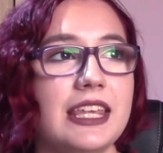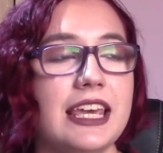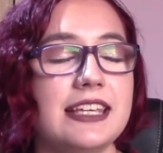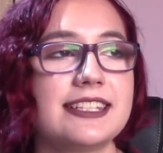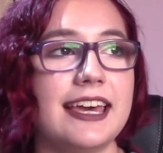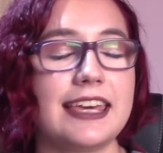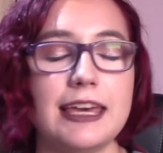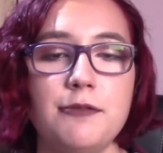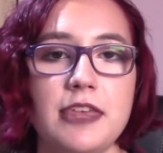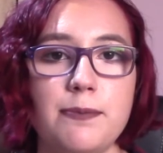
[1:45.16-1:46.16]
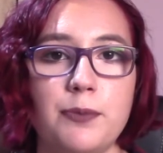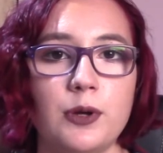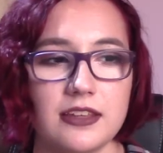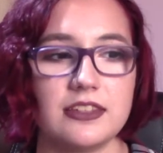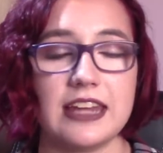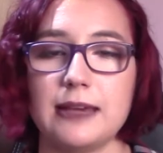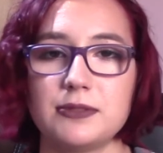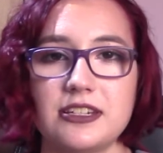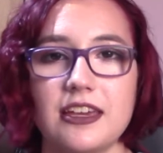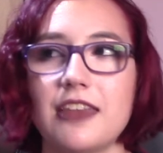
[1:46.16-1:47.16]
is like if they put the
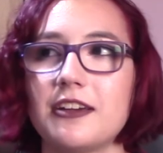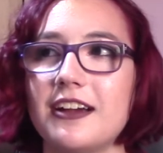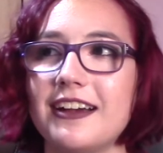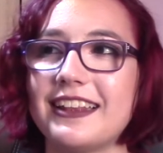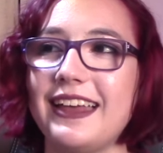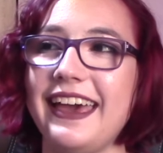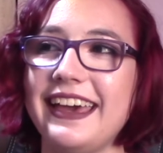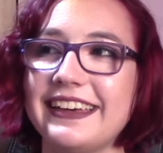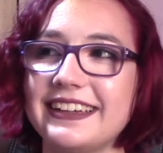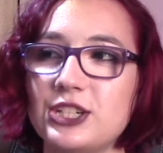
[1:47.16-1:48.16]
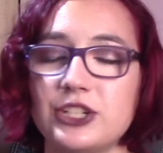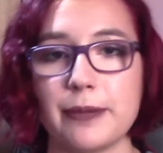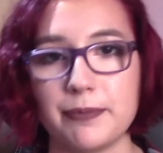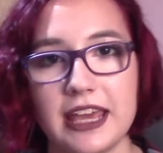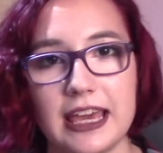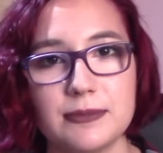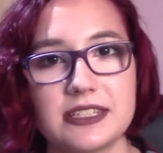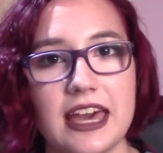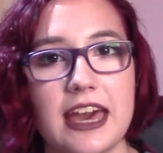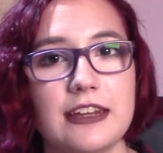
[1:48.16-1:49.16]
names together, like ship names
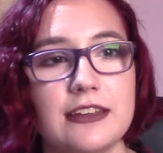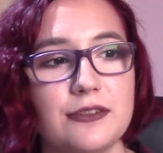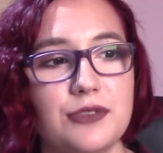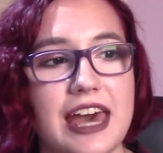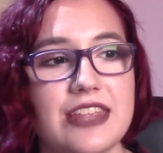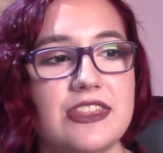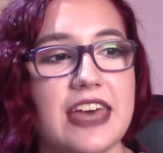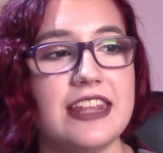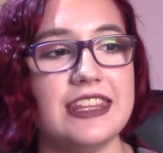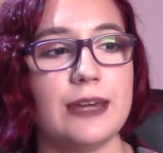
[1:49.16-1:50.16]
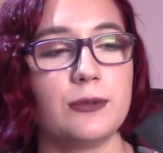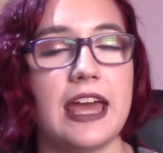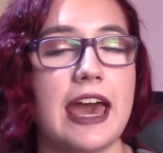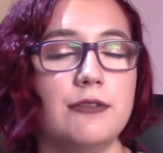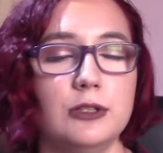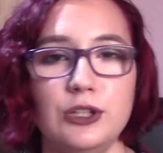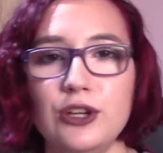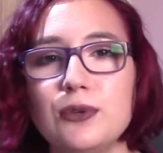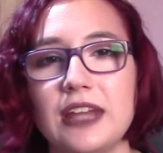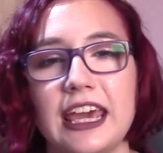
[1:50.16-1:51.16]
kind of, that then they would have a
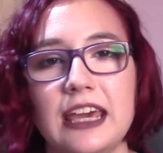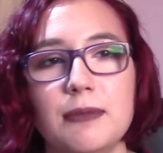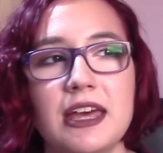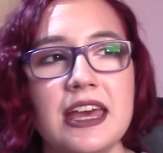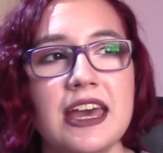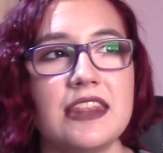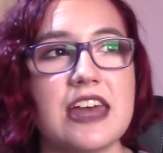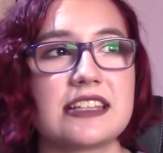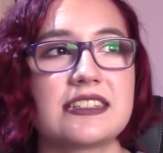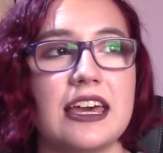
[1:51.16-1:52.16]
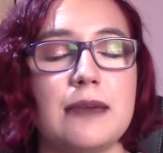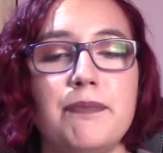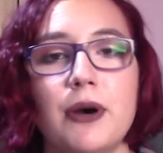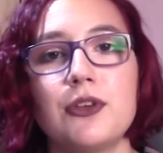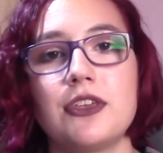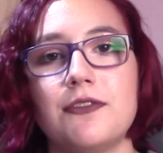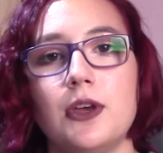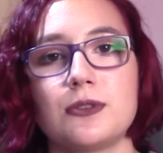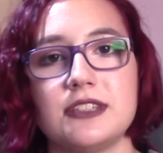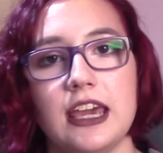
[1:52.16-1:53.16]
new name that's like both of
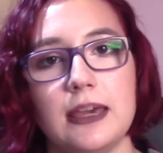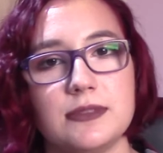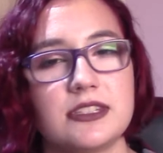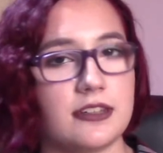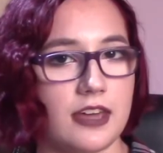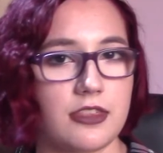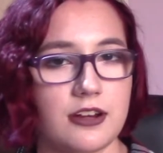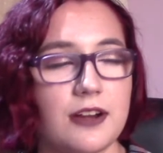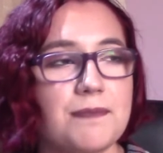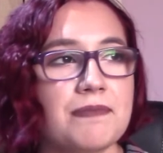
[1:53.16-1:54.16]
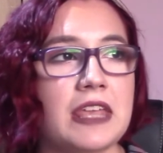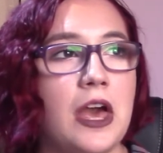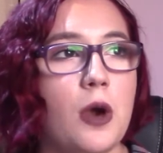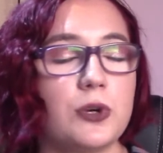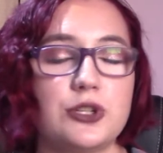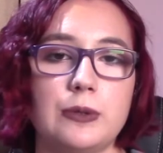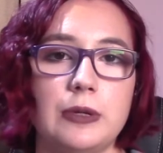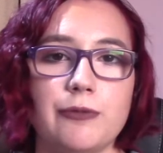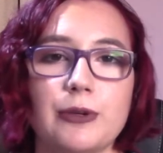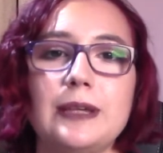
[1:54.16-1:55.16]
those names together, which would
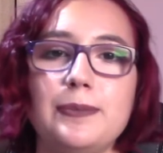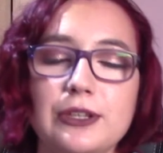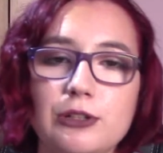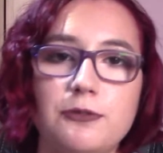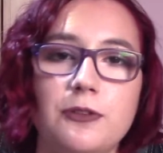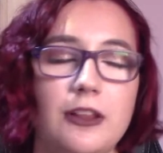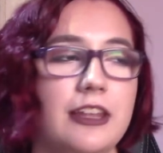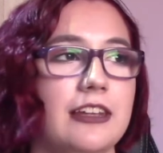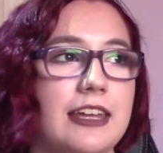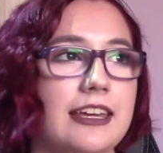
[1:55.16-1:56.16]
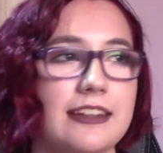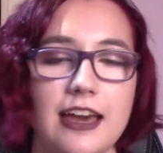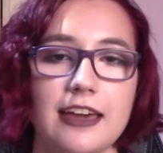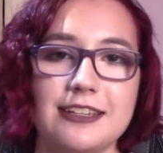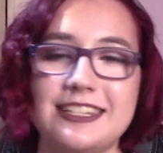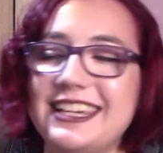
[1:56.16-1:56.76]
be really beautiful and like nice.